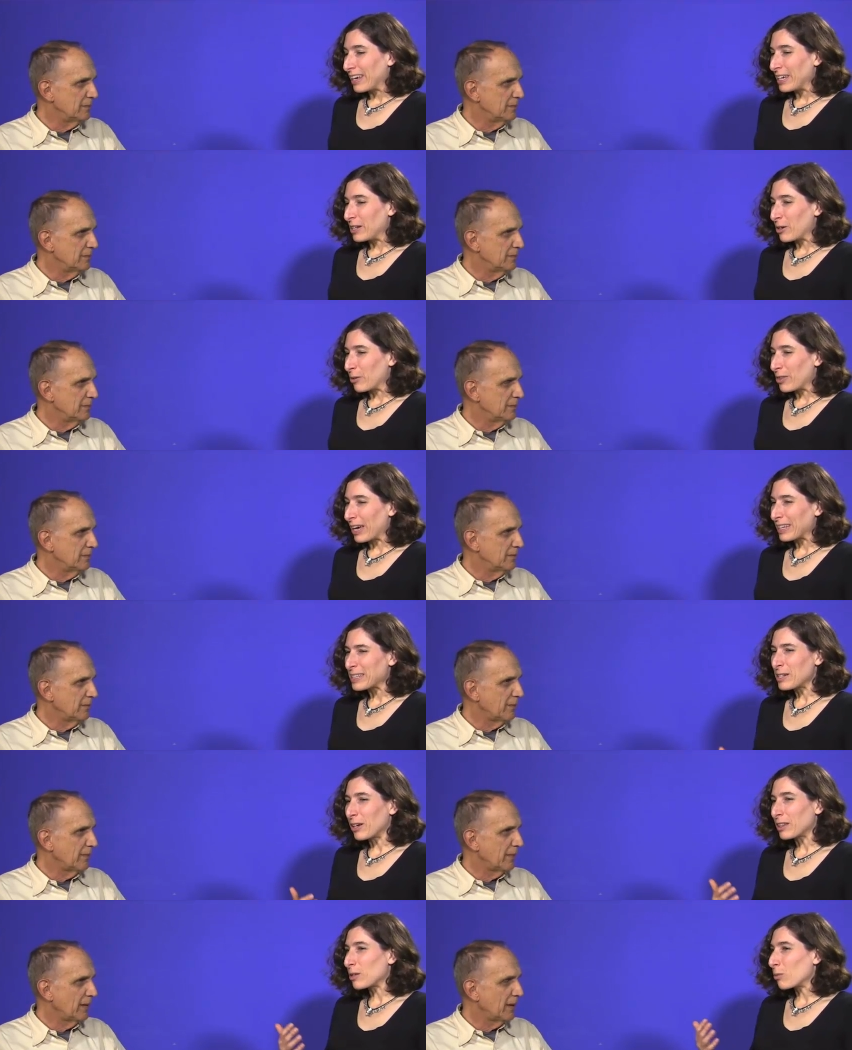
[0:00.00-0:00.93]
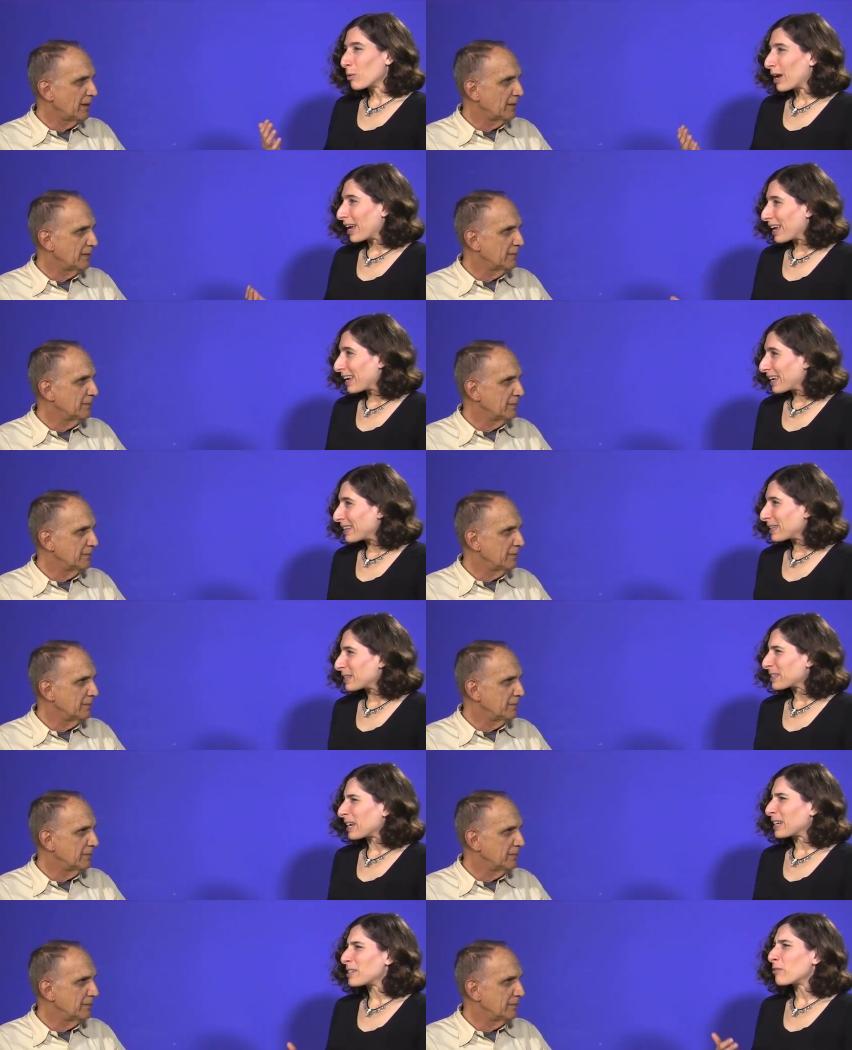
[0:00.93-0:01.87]
Speaker 1: you know that's not the way the
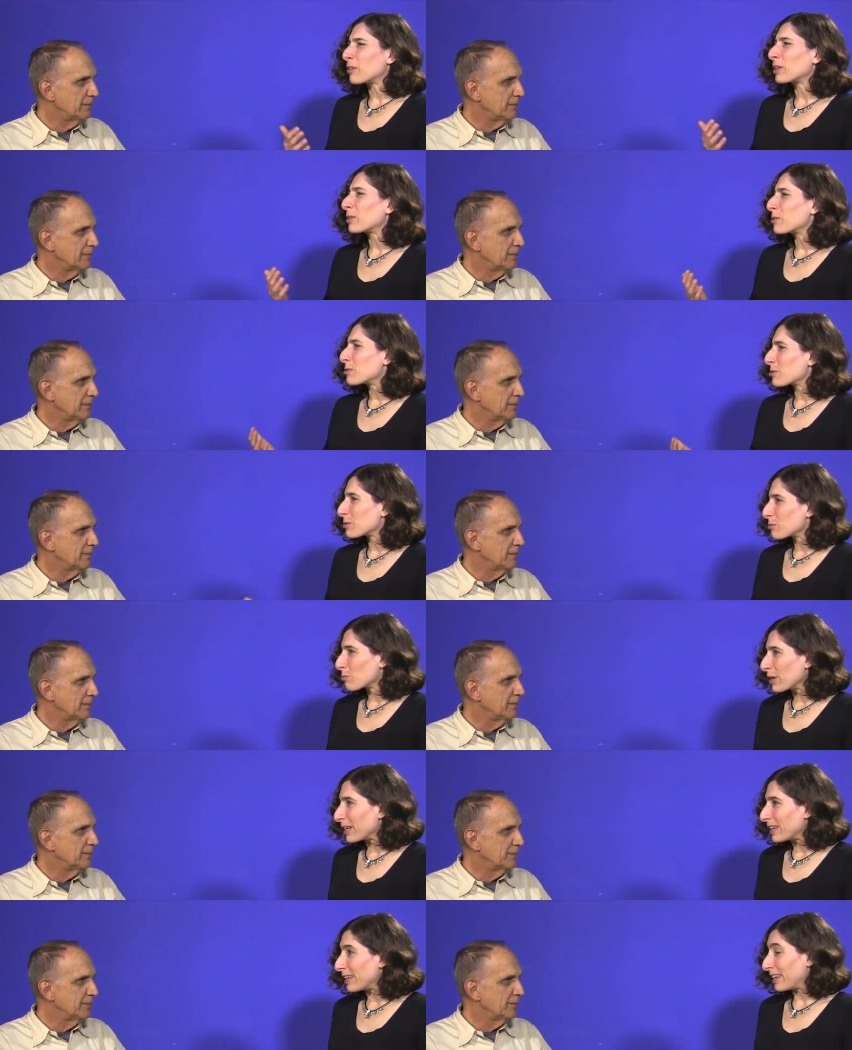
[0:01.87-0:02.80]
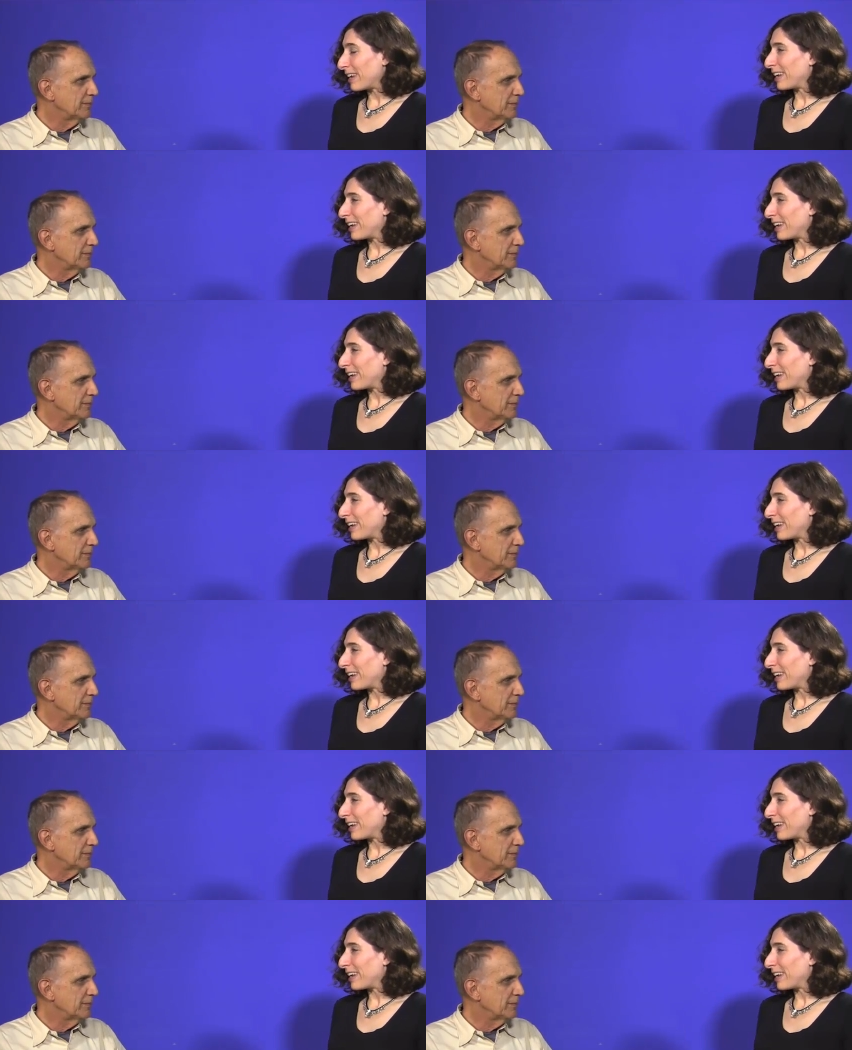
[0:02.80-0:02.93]
scientific literature is written